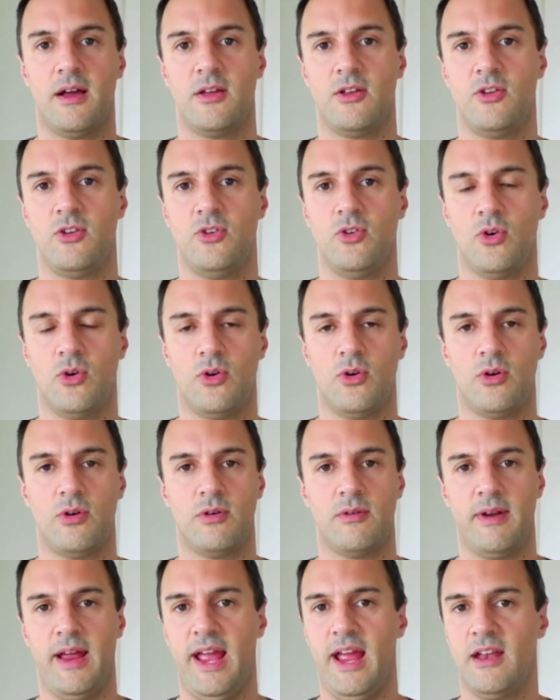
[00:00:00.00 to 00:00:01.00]

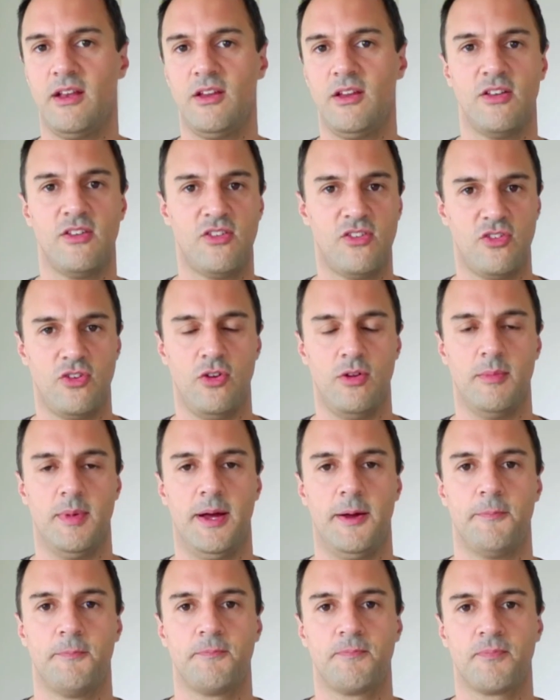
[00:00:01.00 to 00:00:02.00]
your end
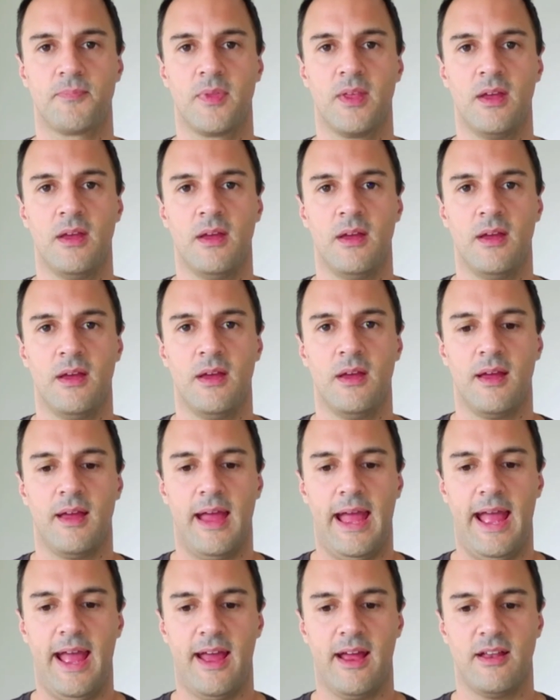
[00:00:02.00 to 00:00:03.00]
consumer.
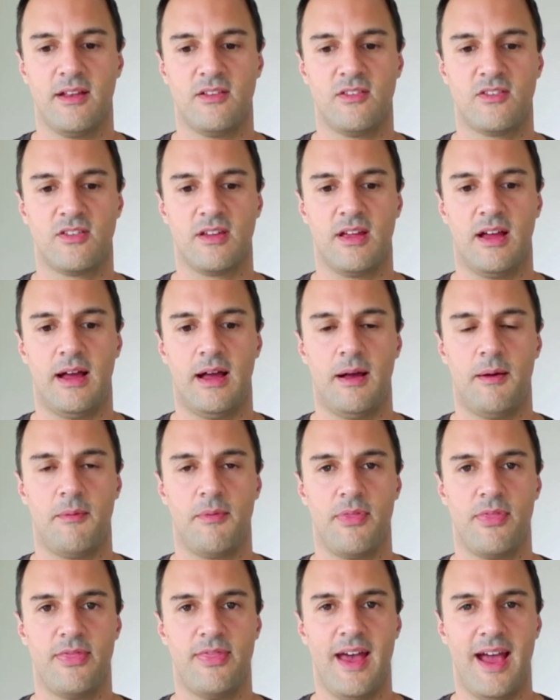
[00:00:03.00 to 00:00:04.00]
And
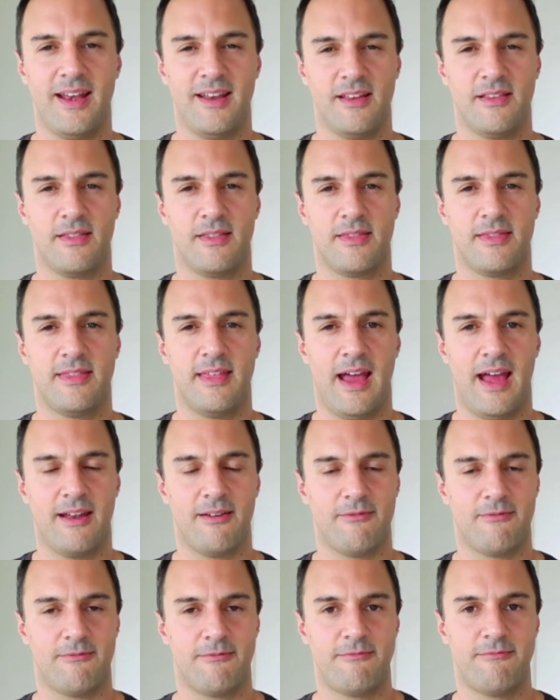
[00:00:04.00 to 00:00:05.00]

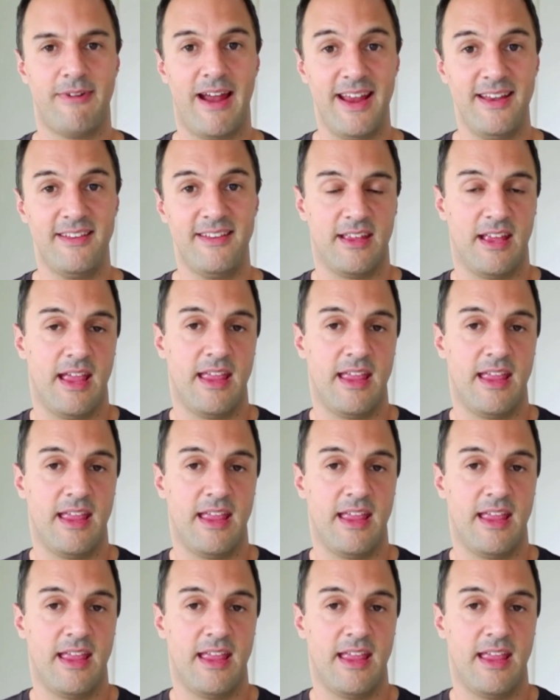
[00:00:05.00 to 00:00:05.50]
that rating,